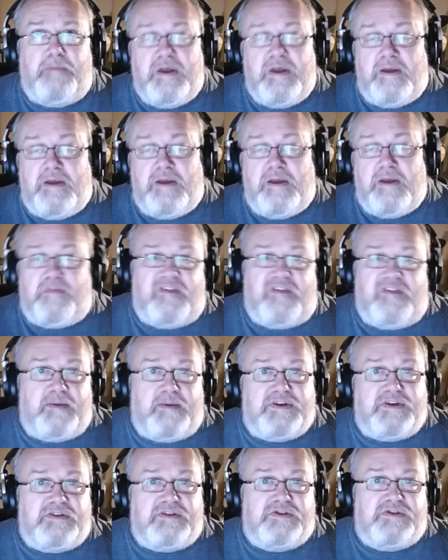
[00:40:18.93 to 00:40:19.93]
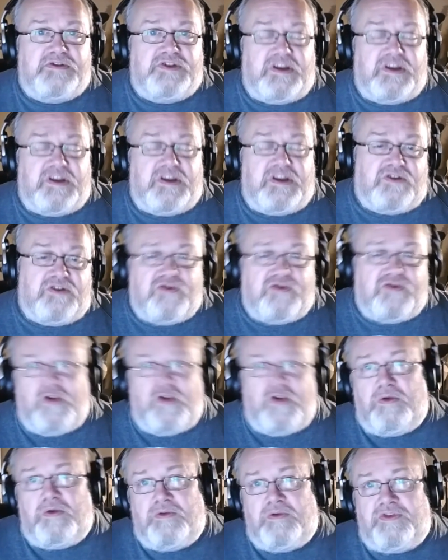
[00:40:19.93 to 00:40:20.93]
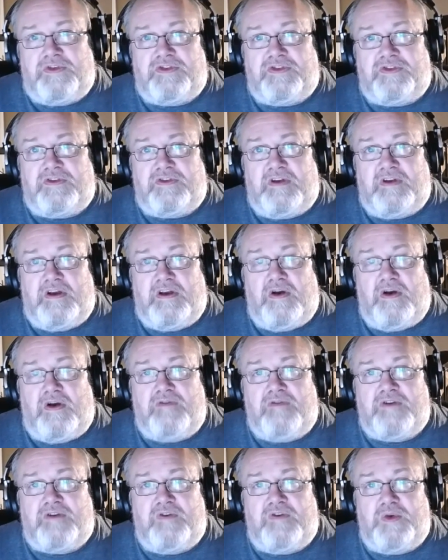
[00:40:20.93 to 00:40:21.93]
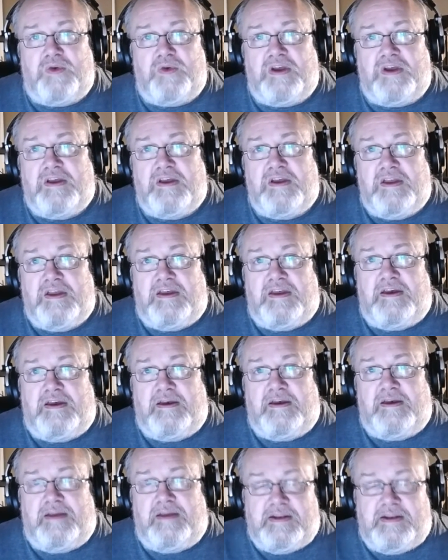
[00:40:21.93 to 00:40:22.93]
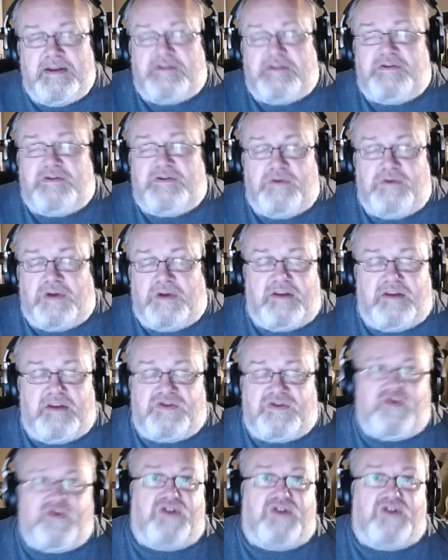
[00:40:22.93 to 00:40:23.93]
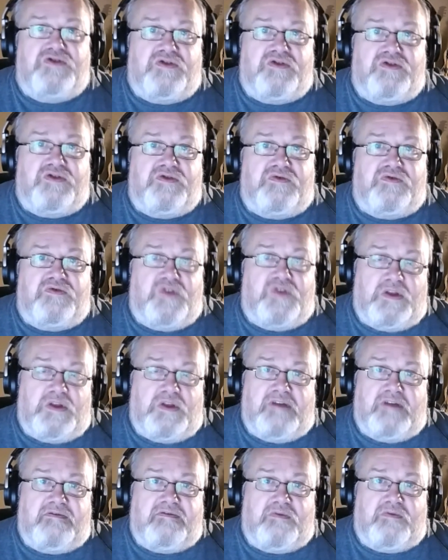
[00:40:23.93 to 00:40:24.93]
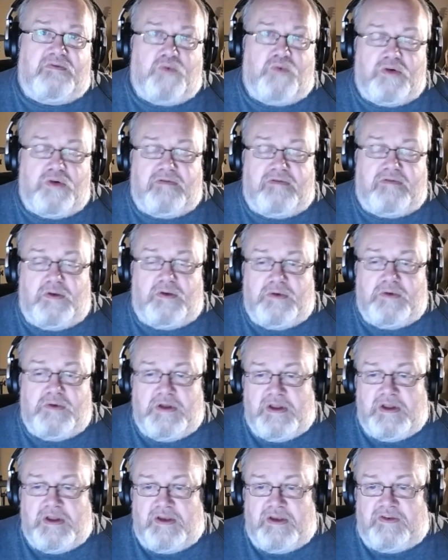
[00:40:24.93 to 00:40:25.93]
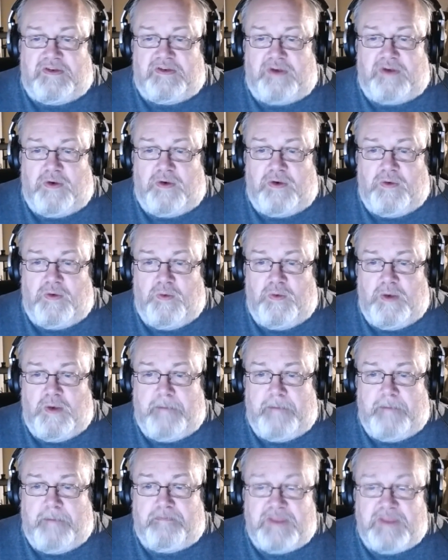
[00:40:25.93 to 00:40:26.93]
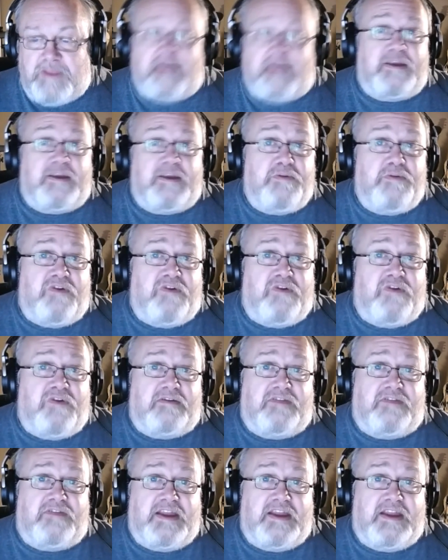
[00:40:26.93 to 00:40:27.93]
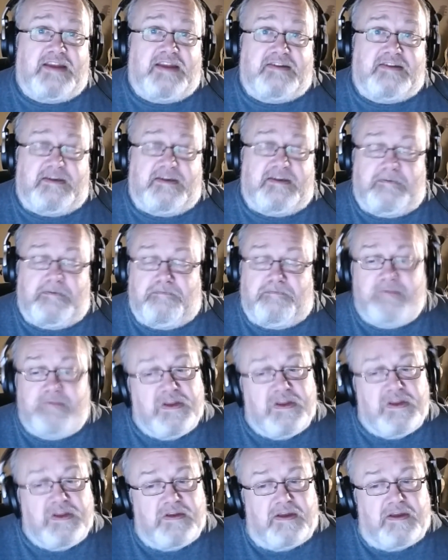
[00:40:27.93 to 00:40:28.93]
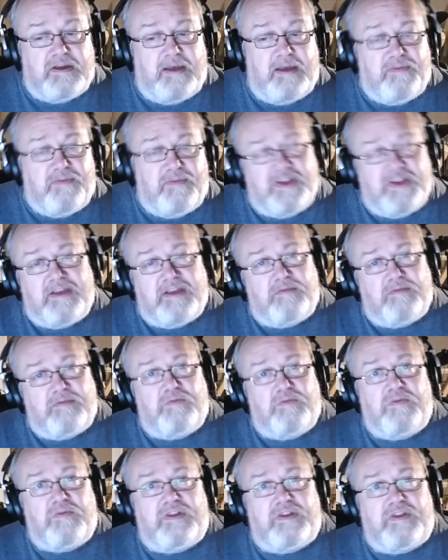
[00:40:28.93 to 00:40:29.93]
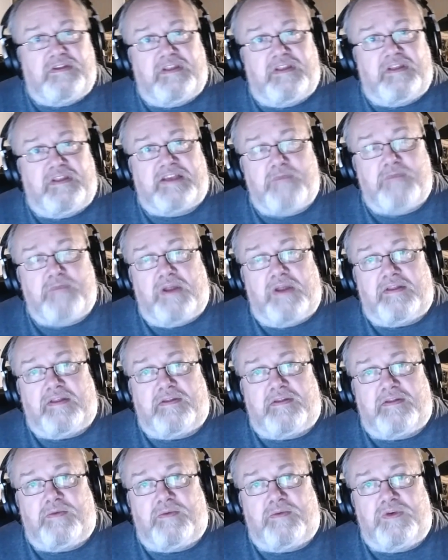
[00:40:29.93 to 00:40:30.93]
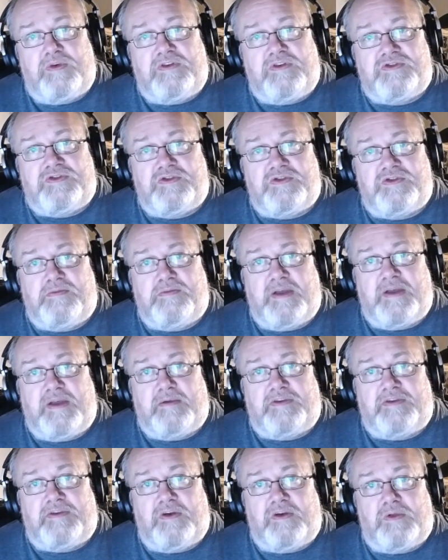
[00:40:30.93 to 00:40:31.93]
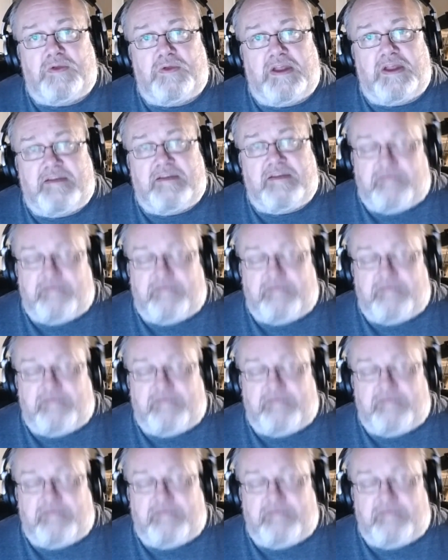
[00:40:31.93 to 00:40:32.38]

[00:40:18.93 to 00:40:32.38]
parameters and controls of Corona into a kind of structured real-life workflow. So yeah, keep your eye out for that. I'm thinking within the next month we should be able to go live.